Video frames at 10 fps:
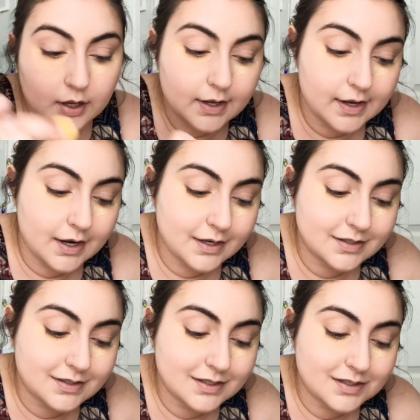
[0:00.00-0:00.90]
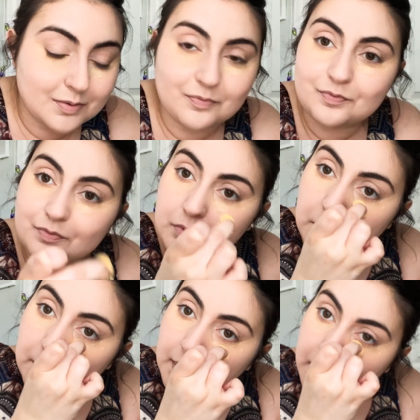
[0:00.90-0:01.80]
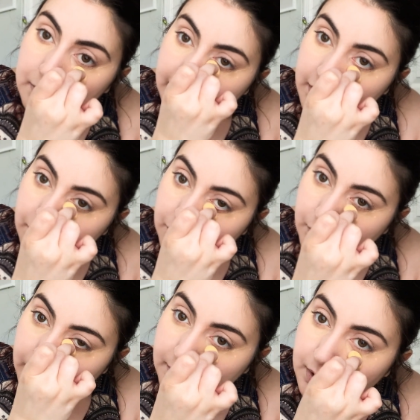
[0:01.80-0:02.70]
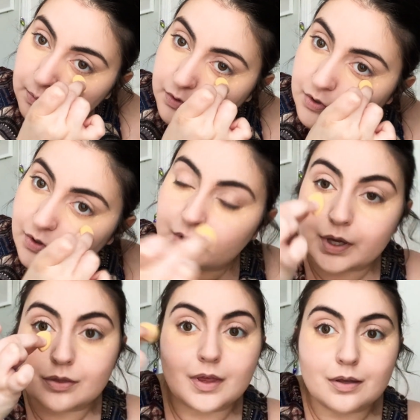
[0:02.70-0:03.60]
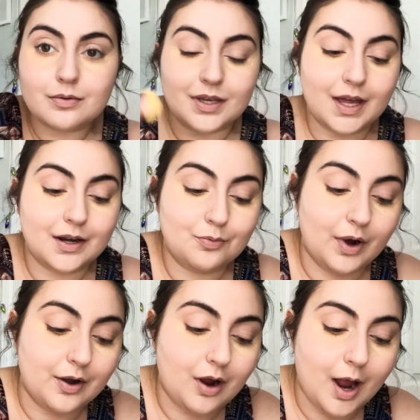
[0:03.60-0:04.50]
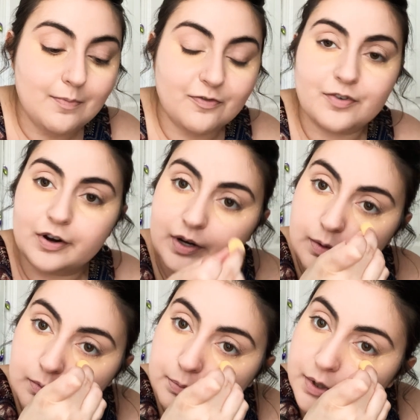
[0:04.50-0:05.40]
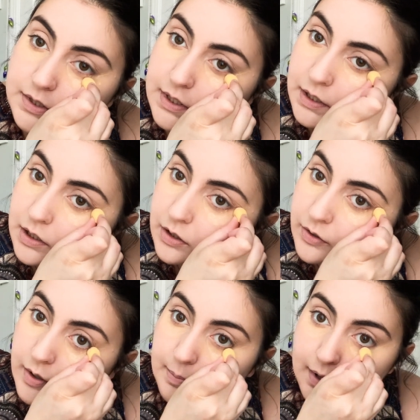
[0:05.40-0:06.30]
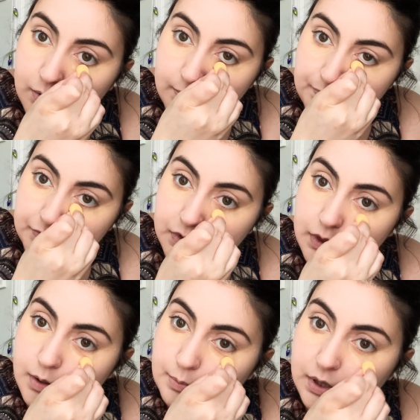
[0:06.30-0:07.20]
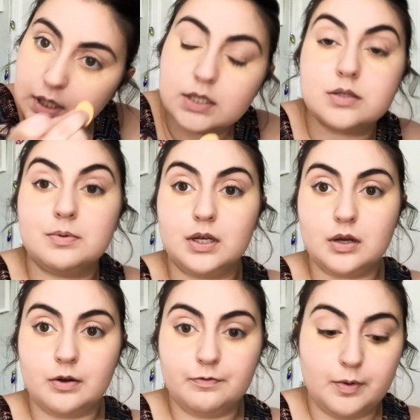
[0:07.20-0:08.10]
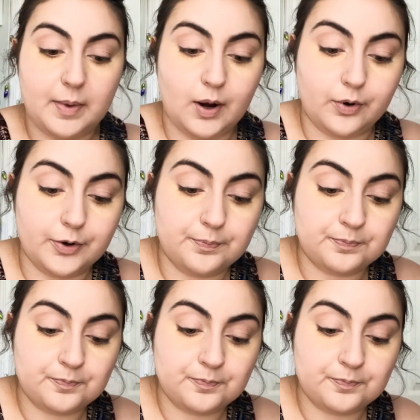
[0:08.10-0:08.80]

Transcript: And I see some makeup videos where people just like, they get it right on. I'm very particular about the placement of the powder.